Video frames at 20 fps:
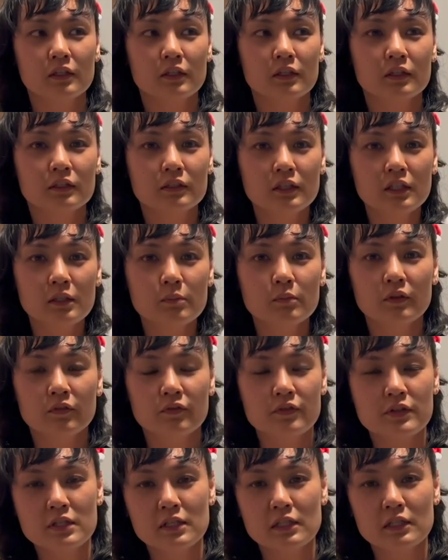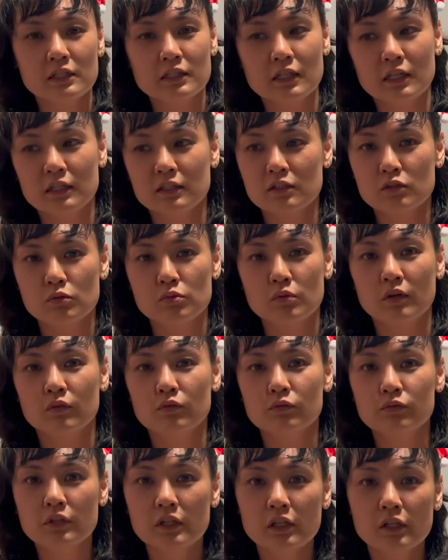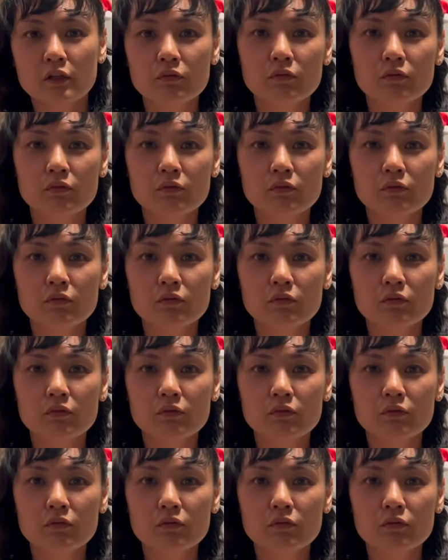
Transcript: a team of facilitators who are really,